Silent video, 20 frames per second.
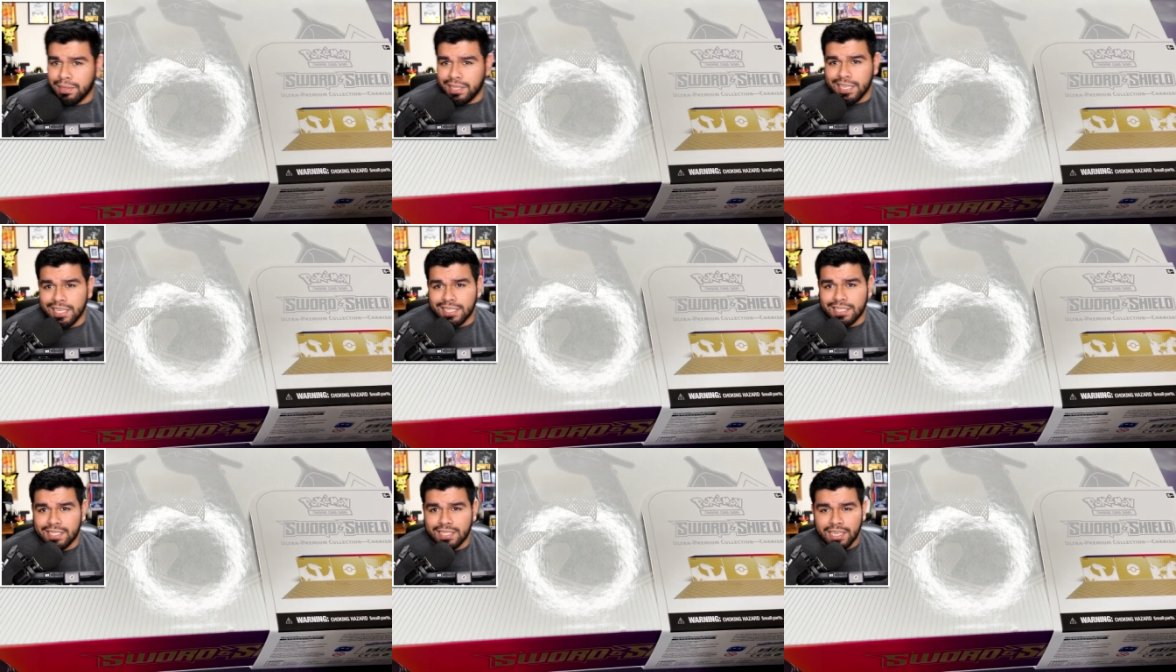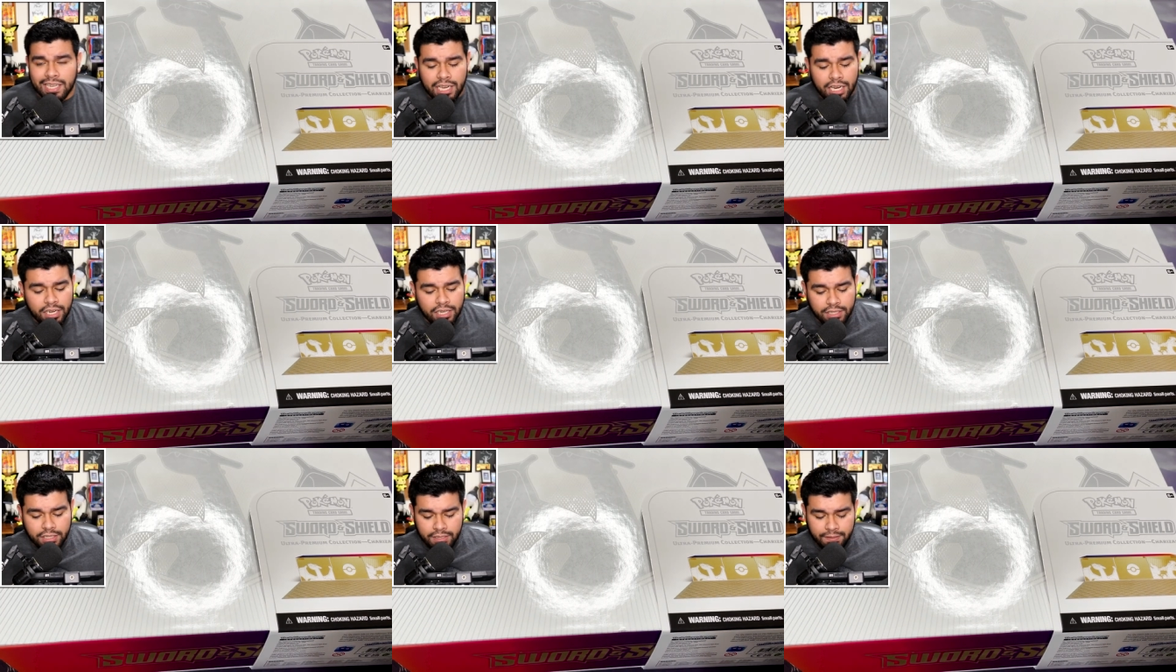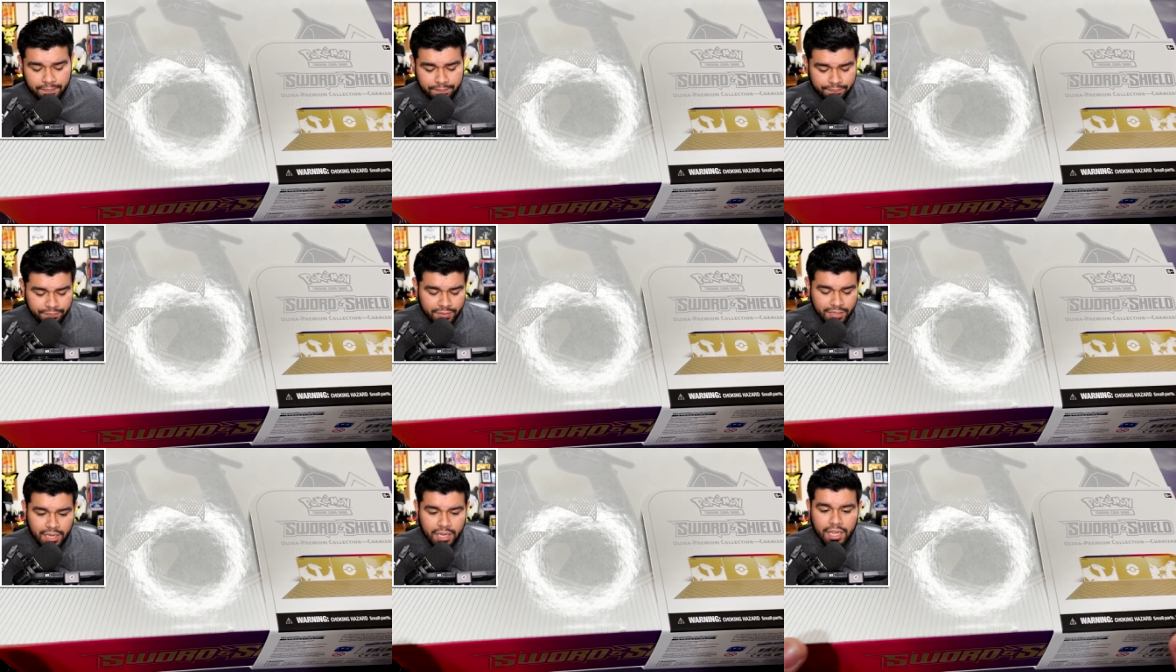please.
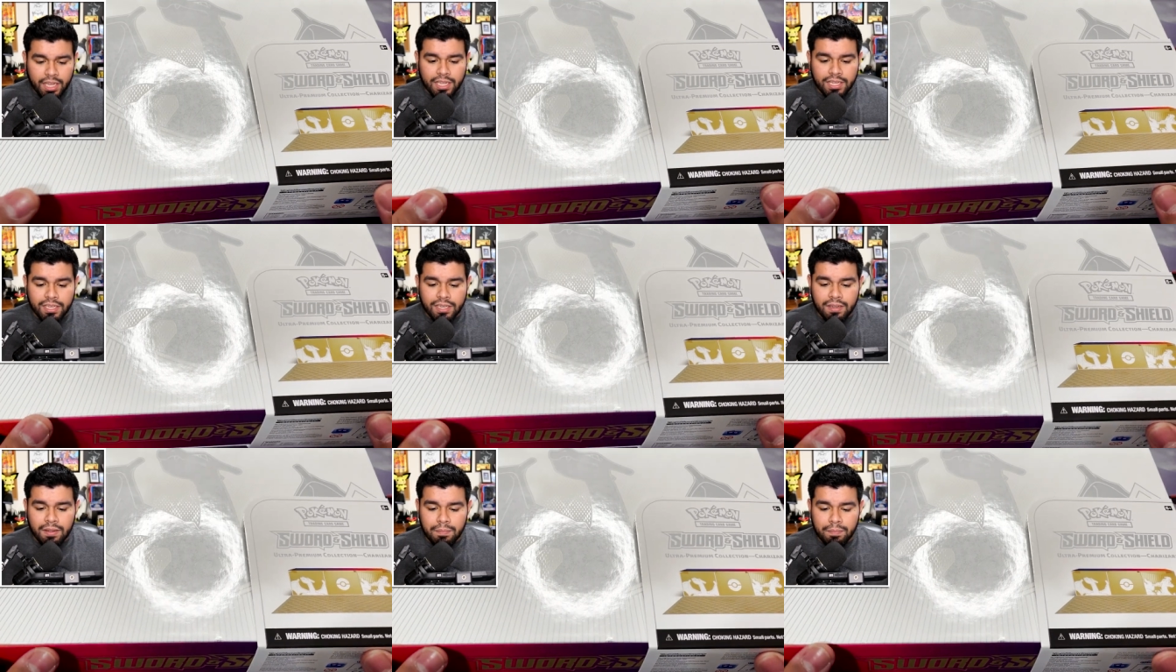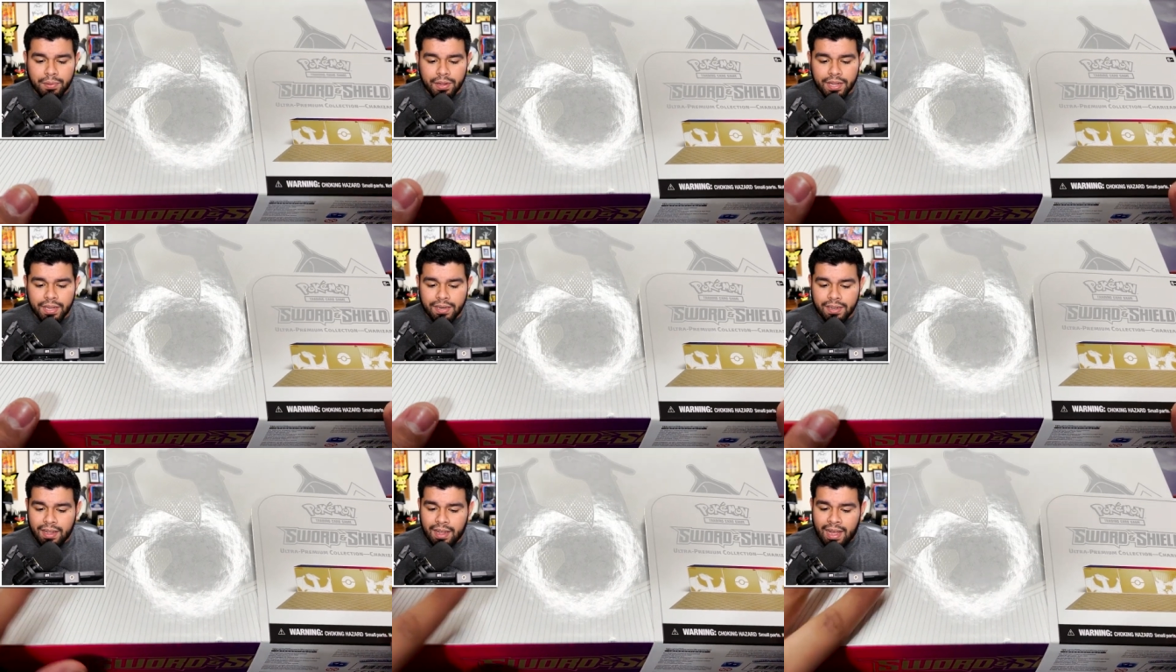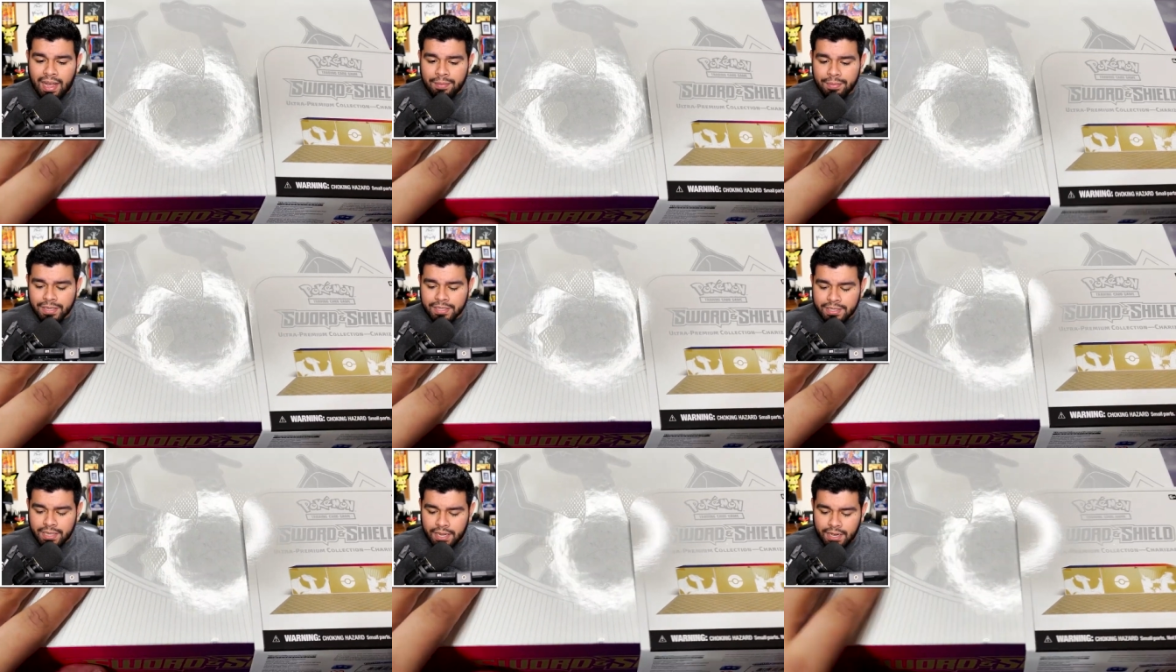But
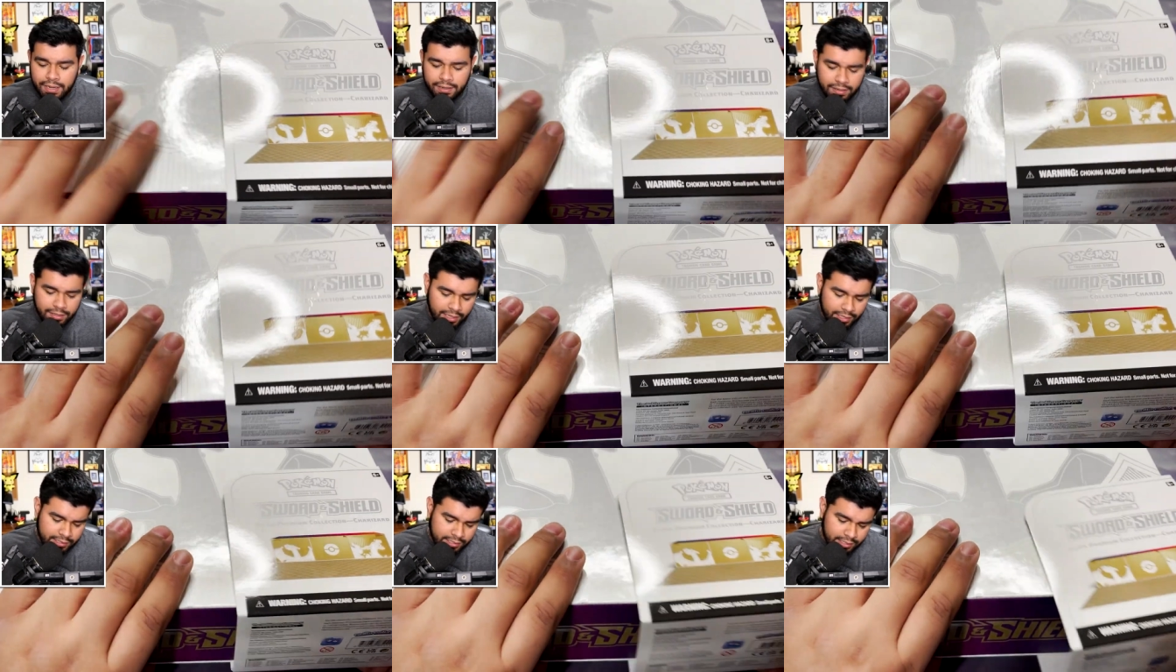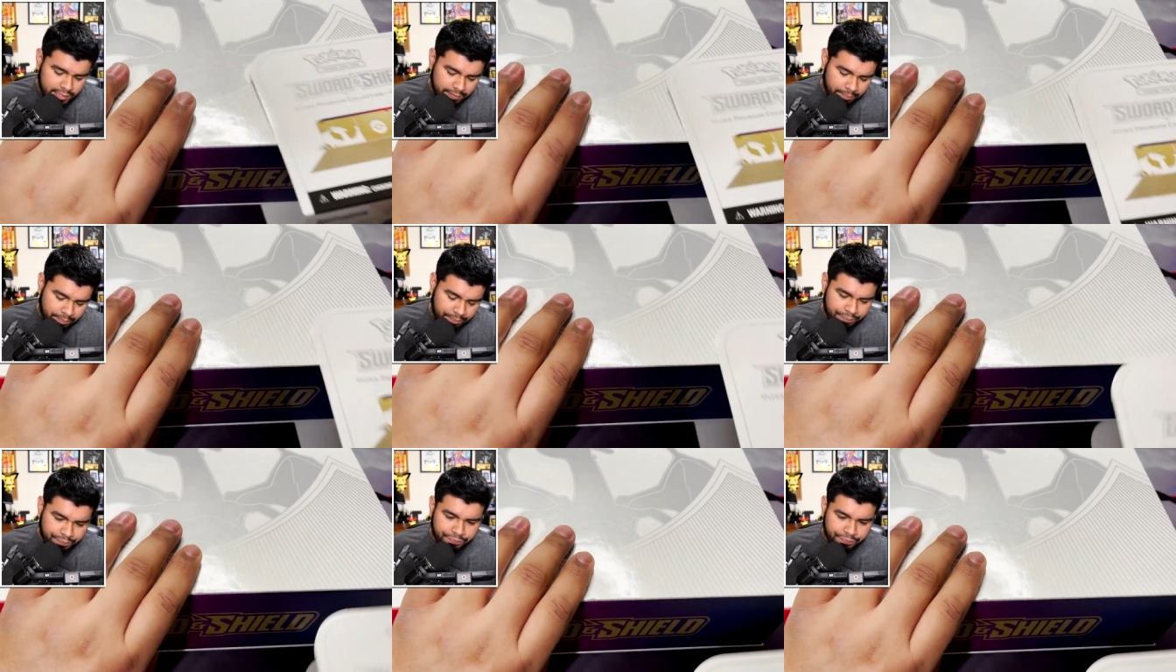I'm excited. Let's see.